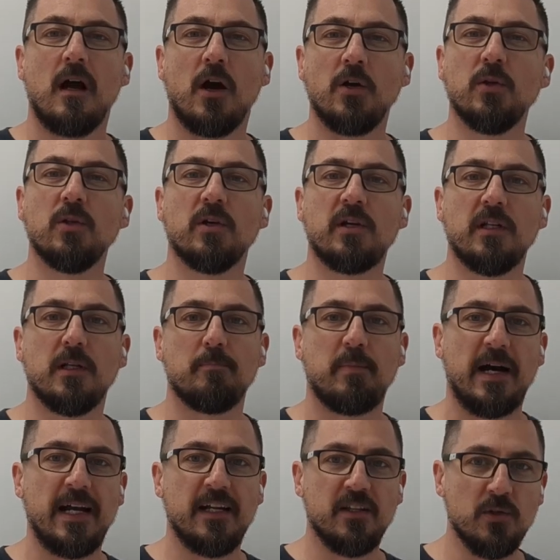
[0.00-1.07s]
Are you looking to
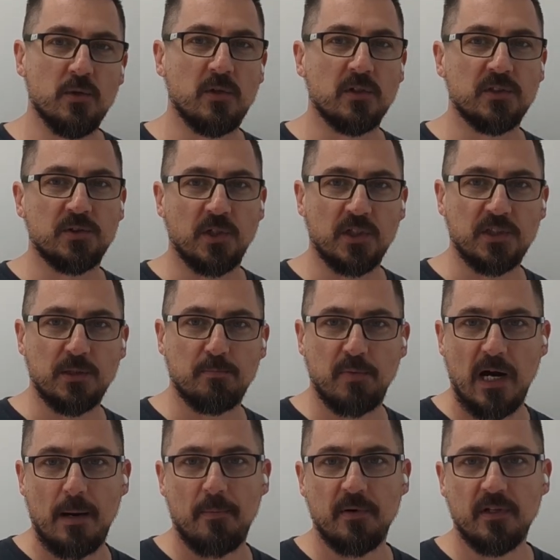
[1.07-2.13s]
buy a new construction
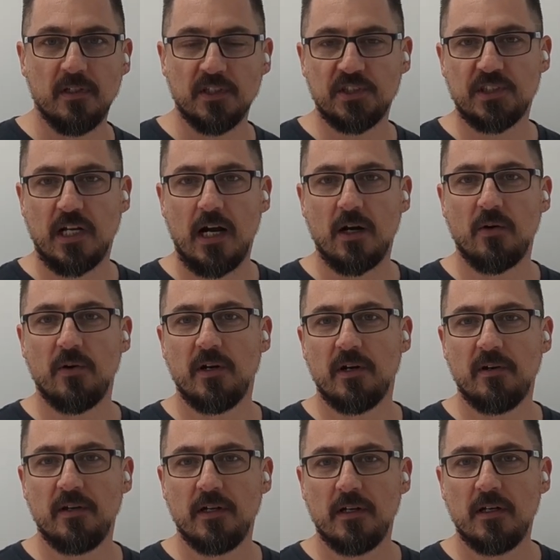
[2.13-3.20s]
property in the Chicago
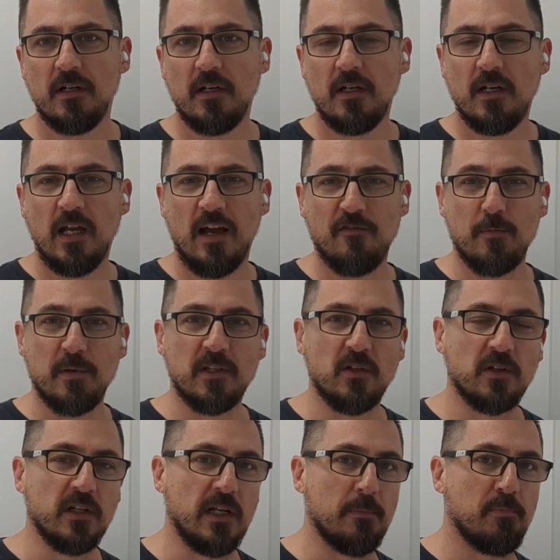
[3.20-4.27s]
area? Have you been
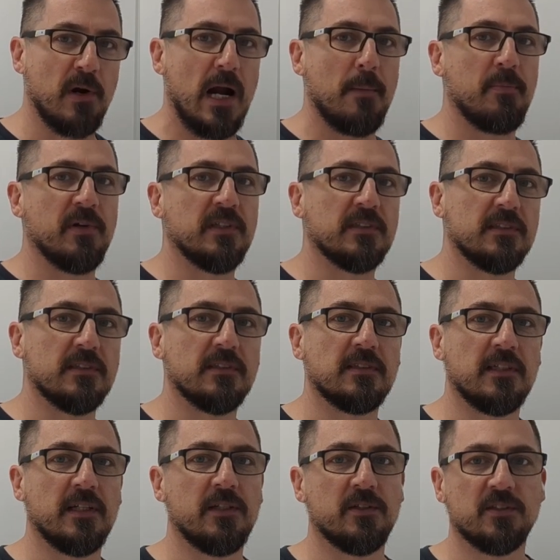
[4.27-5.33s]
looking at properties and
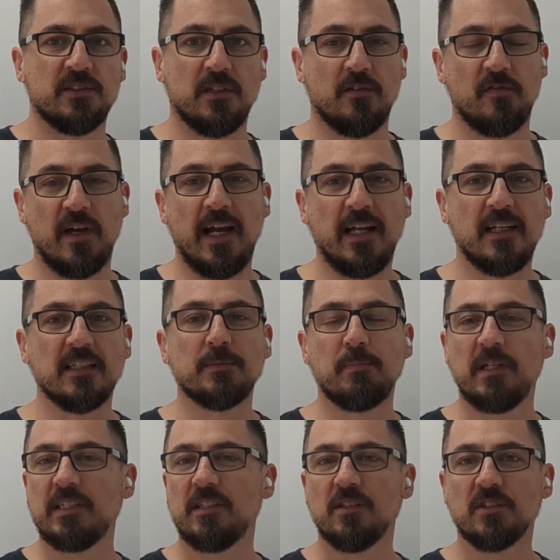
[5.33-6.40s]
saying to yourself, hey, this
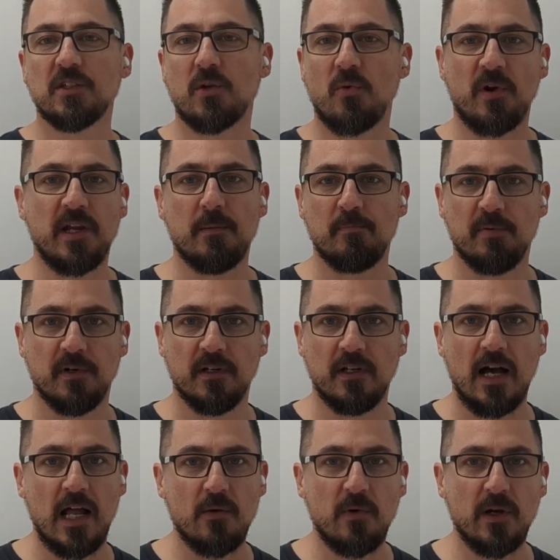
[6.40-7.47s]
place looks great,
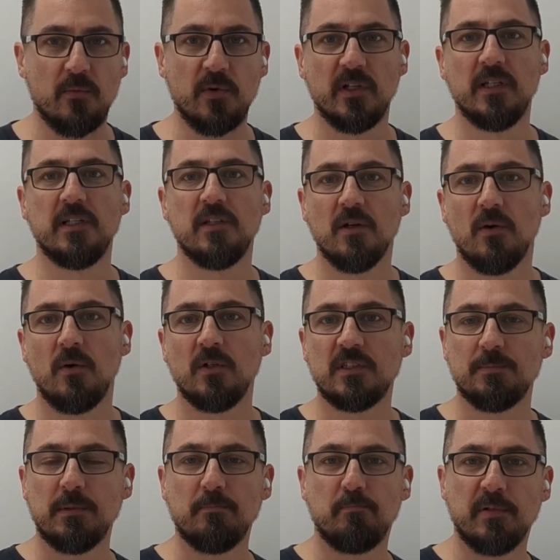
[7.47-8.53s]
but how do I really know
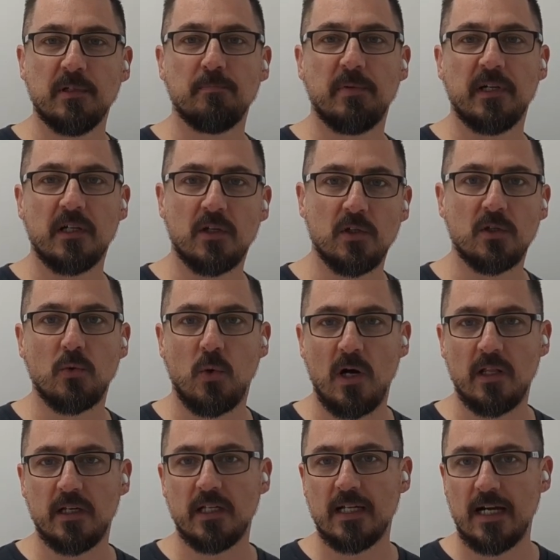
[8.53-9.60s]
it's been built by a good
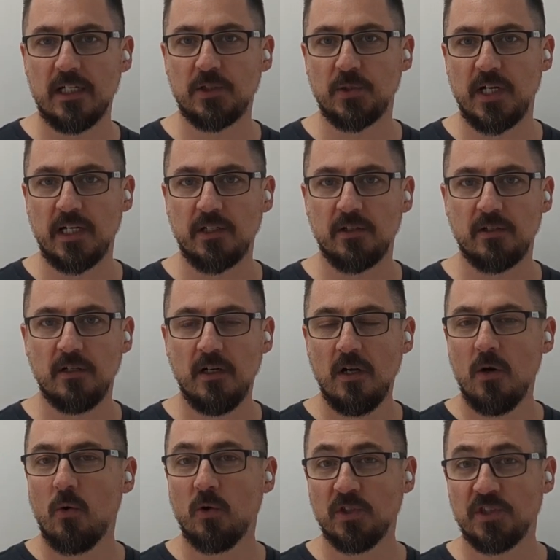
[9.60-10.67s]
quality contractor
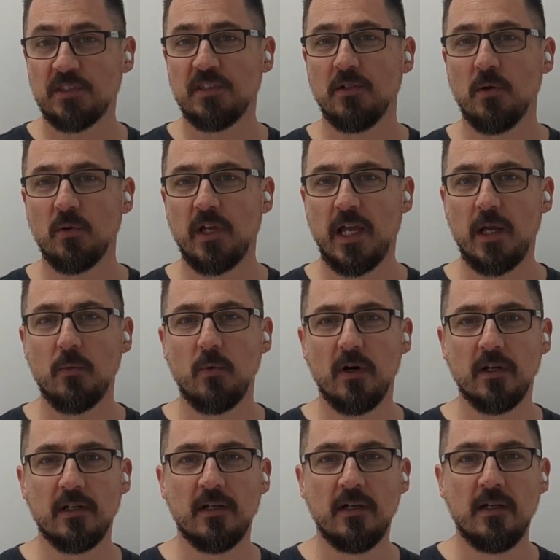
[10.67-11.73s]
or just an okay
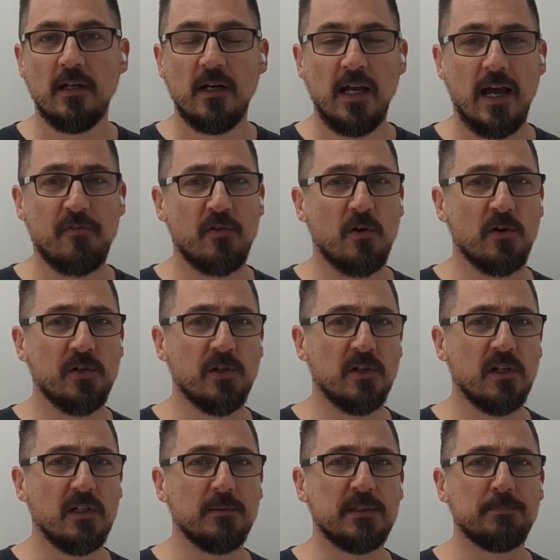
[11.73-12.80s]
one? After all, you're
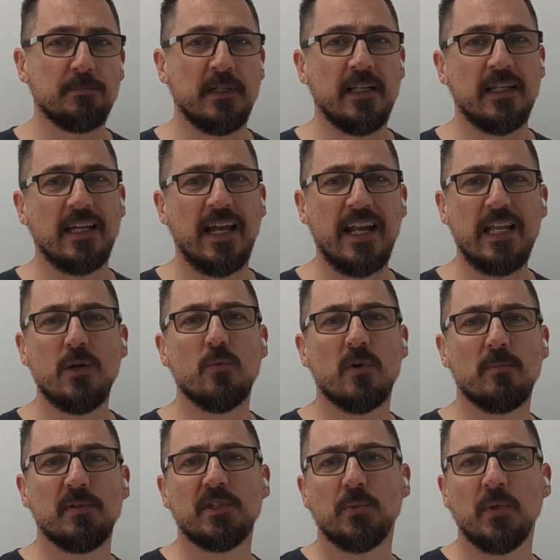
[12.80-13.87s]
going to be spending
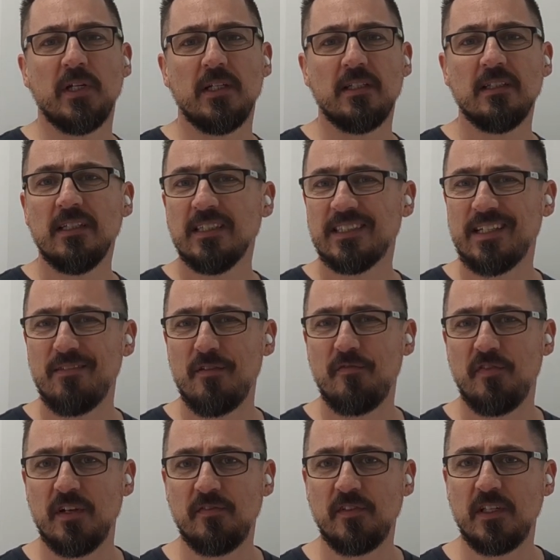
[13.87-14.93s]
anywhere between
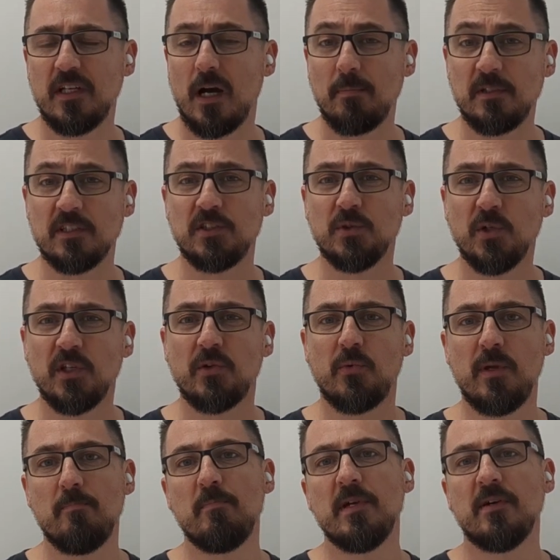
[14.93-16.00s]
750 up to 2 to
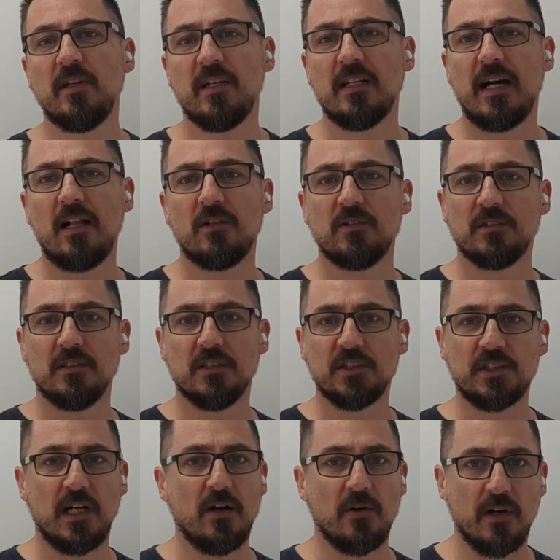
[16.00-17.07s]
$3 million in the
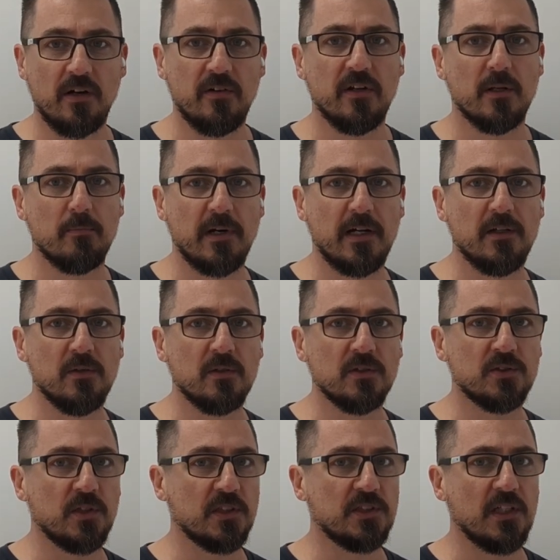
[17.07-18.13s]
Chicago area to buy a new
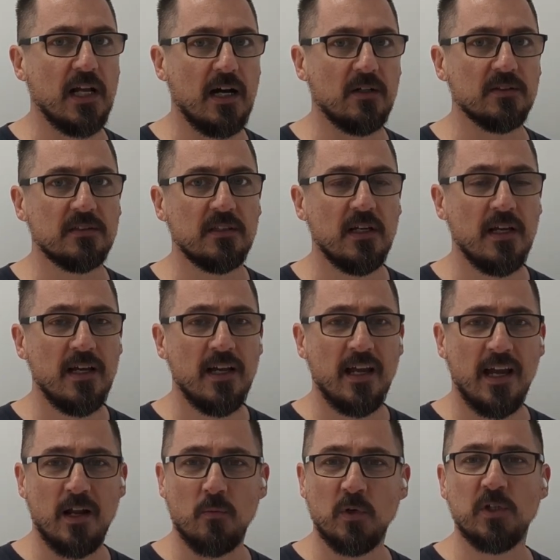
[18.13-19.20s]
construction house.
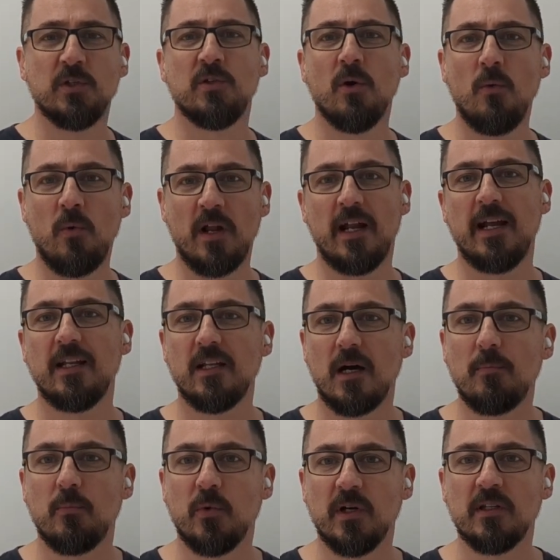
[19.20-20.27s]
And what you don't want to end
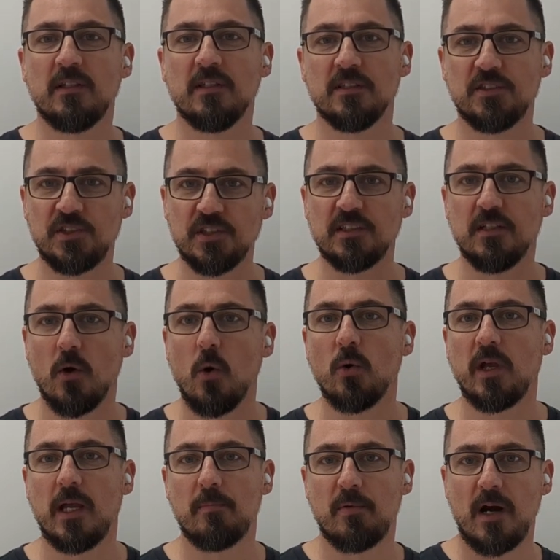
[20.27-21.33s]
up with is just an
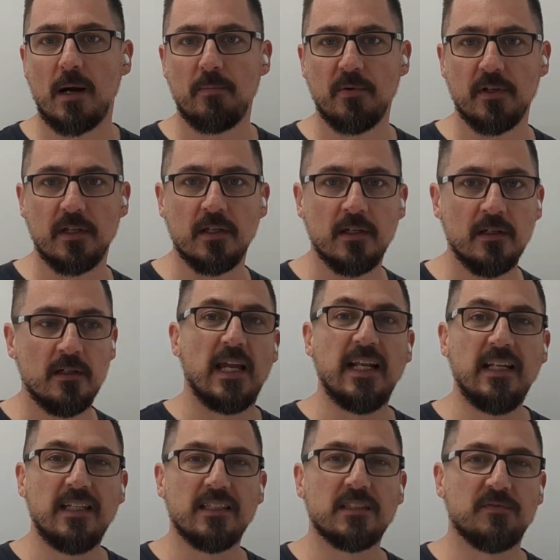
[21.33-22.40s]
okay property.
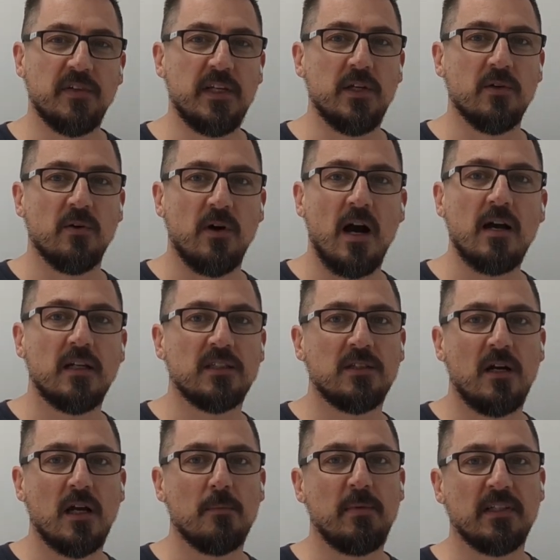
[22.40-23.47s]
In this video, I'm going to
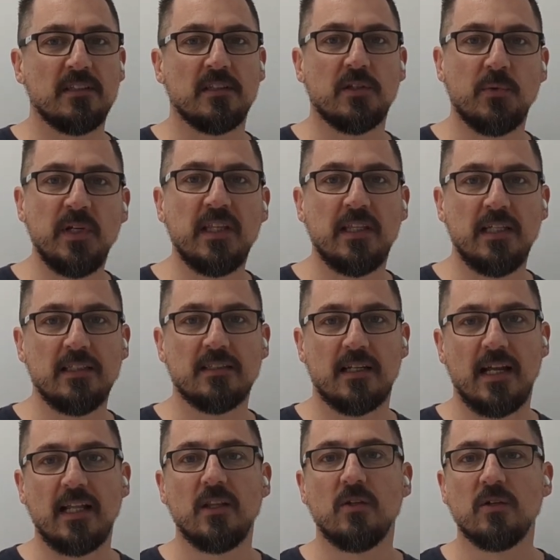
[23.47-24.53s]
talk about the 3 things that
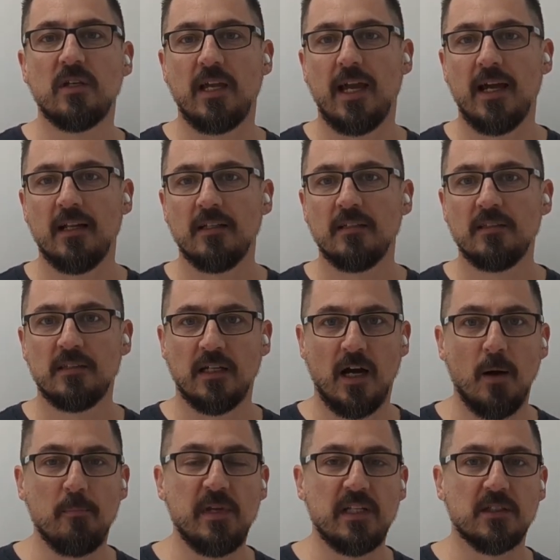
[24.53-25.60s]
I look at to
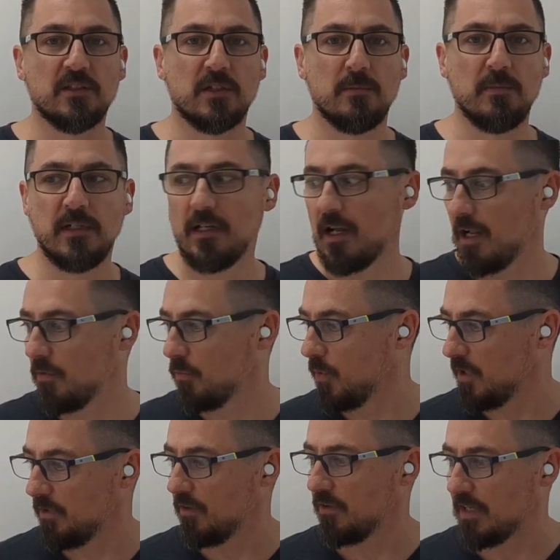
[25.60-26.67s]
help me determine
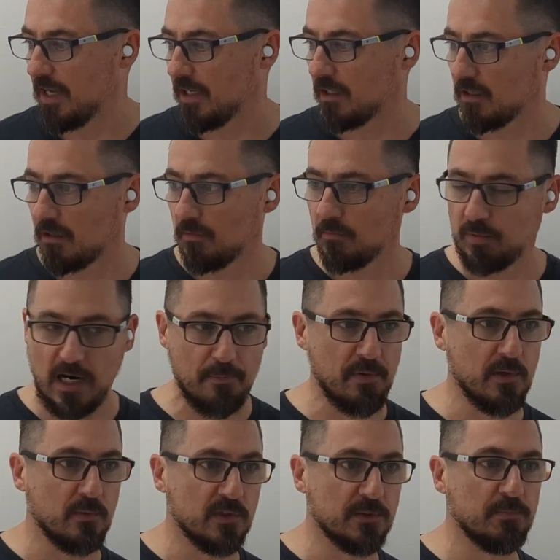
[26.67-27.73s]
whether or not a
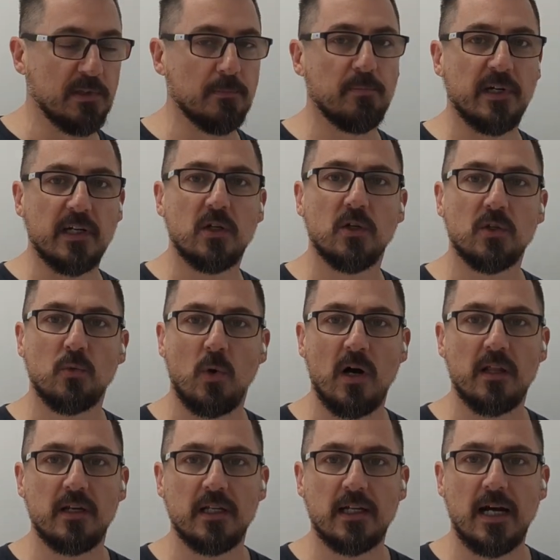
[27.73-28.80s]
property was built by a good
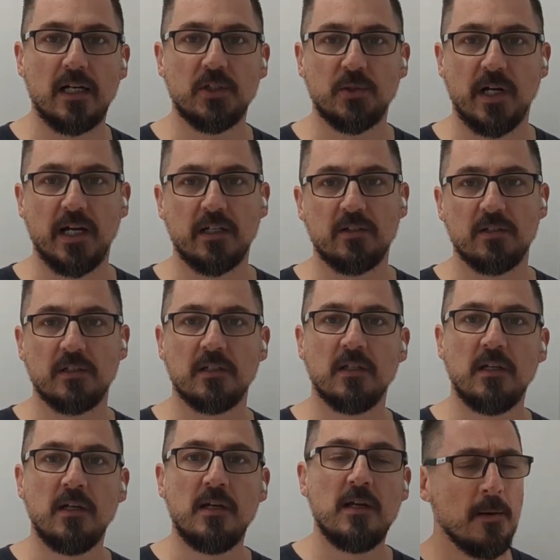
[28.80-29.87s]
quality contractor.
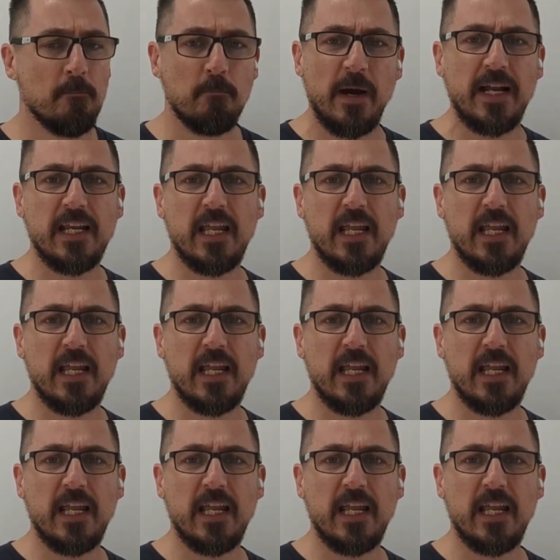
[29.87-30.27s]
My